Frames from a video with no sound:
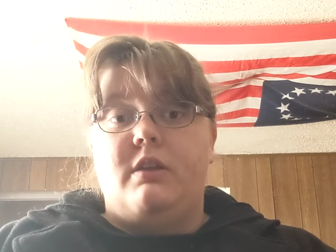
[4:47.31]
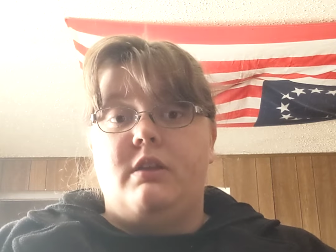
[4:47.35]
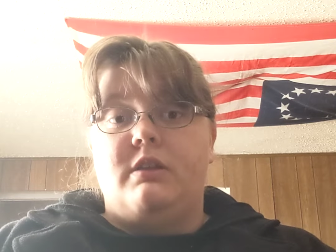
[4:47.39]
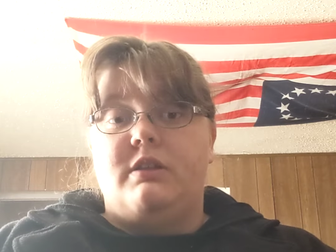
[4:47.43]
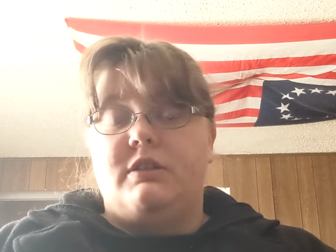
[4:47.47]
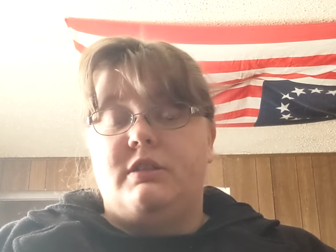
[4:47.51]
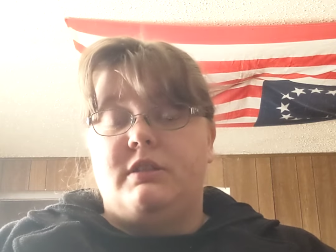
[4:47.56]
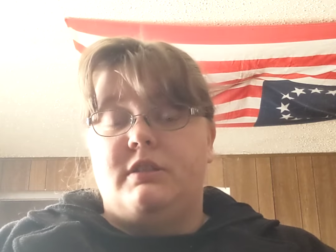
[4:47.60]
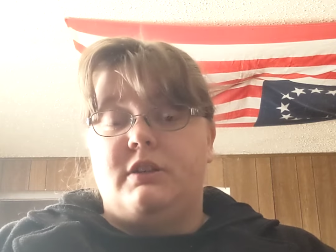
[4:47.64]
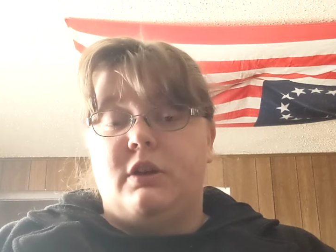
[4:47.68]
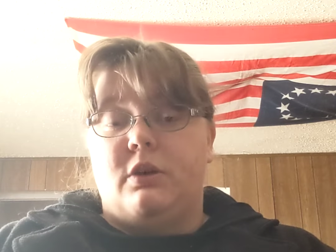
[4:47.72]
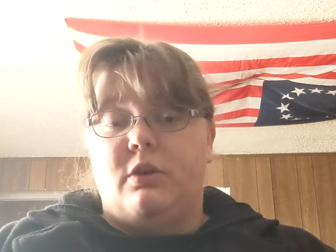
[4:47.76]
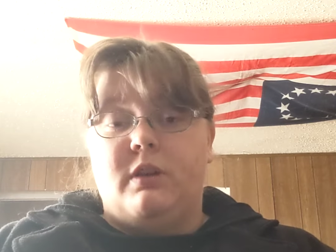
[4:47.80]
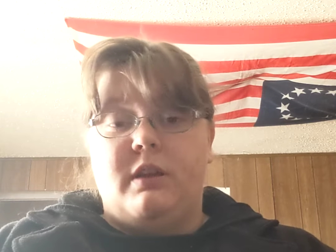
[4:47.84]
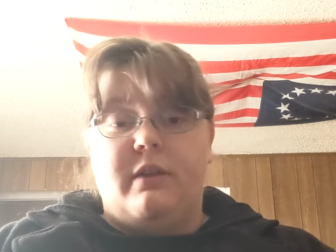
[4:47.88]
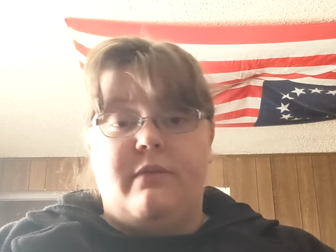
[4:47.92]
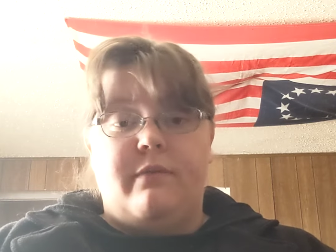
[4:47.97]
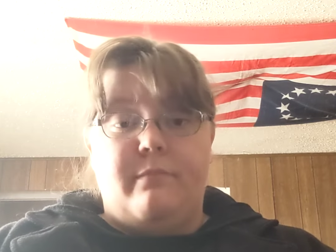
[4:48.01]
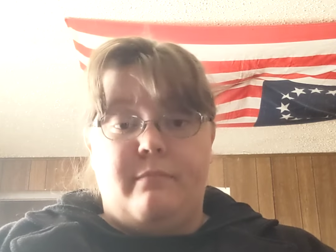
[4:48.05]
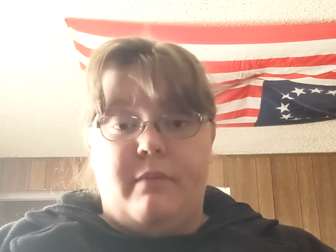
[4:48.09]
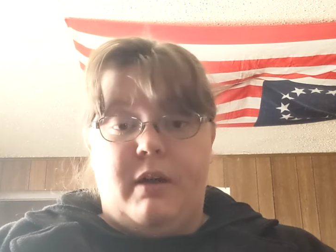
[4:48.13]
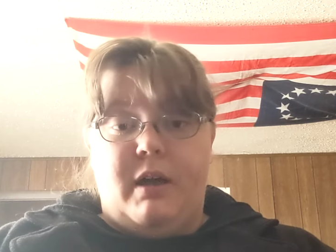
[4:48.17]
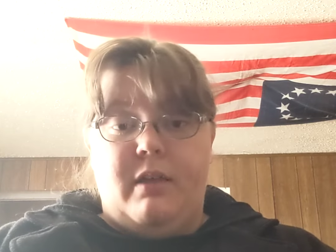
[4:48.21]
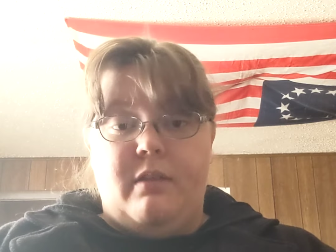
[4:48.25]
You just don't
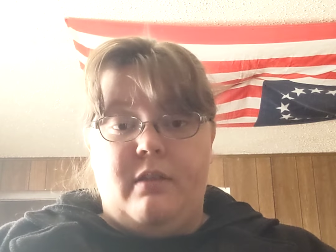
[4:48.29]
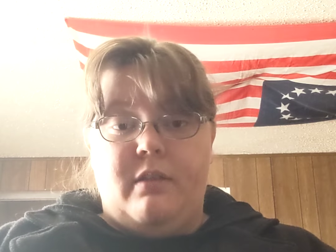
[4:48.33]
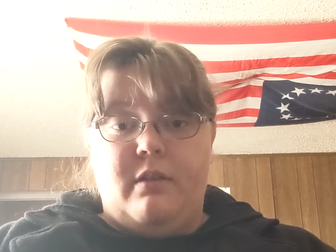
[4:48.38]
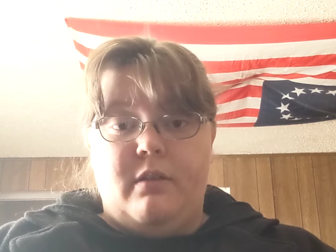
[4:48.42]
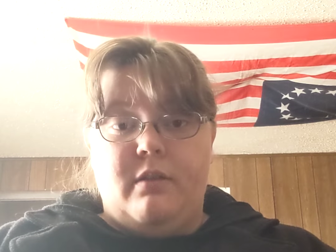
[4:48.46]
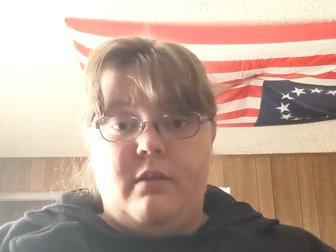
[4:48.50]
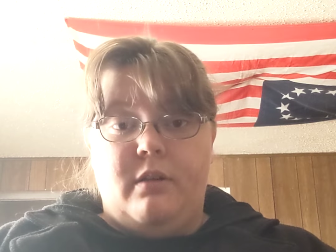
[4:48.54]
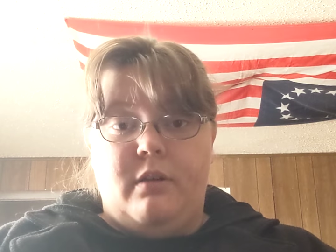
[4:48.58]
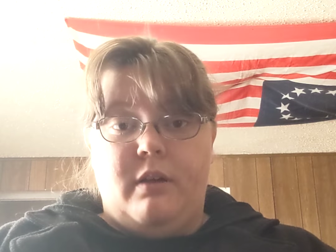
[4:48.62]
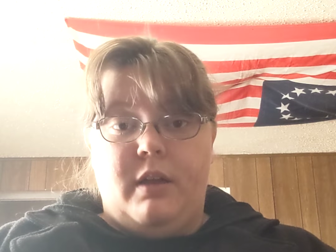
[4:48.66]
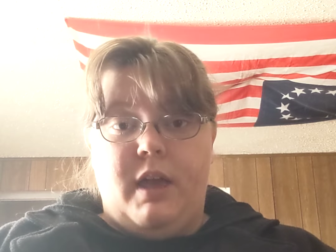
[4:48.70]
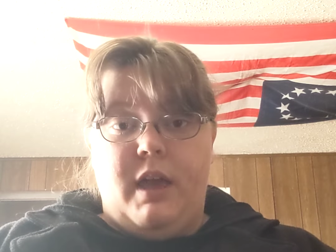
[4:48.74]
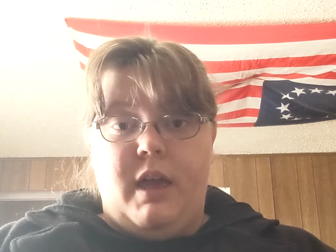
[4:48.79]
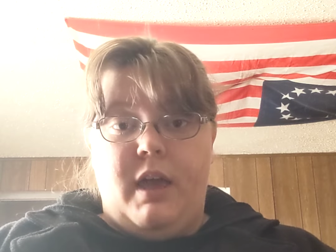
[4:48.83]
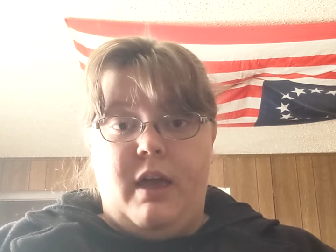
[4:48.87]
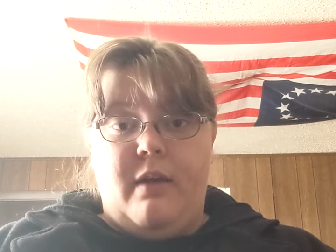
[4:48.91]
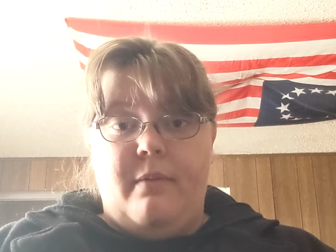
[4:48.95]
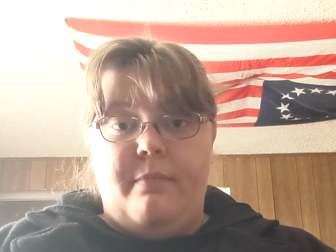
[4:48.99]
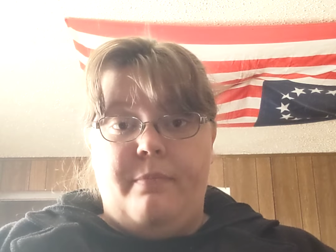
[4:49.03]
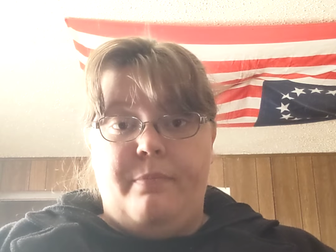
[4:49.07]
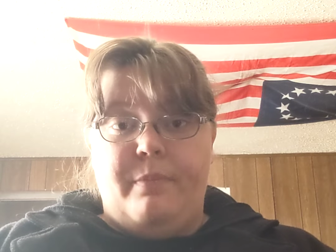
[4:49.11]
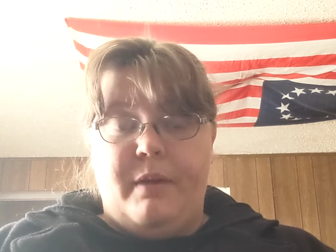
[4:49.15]
even bother, okay?